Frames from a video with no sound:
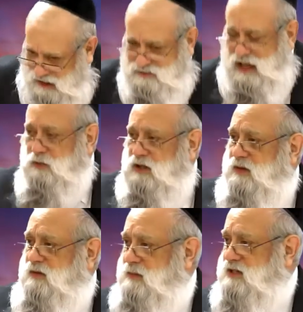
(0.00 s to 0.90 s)
as they were
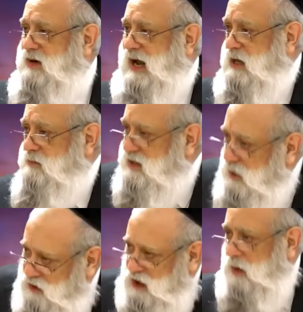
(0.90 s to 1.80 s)
leaving Mitzrayim and
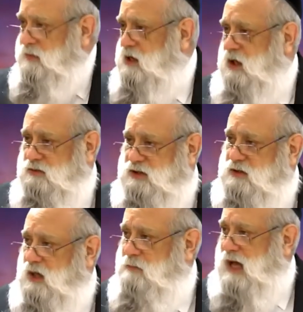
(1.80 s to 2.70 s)
they were coming closer
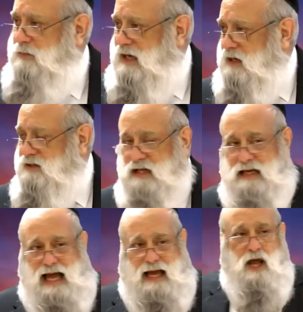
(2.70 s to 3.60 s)
to Ma'amid Har
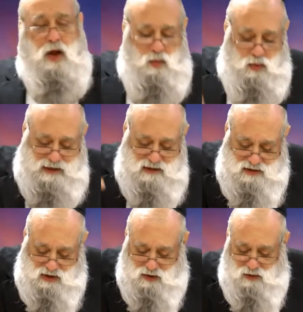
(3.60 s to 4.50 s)
Sinai, we
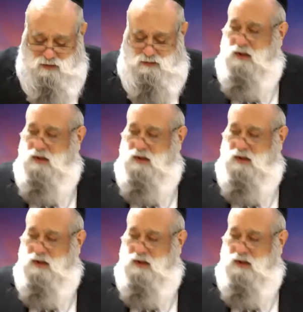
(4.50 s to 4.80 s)
too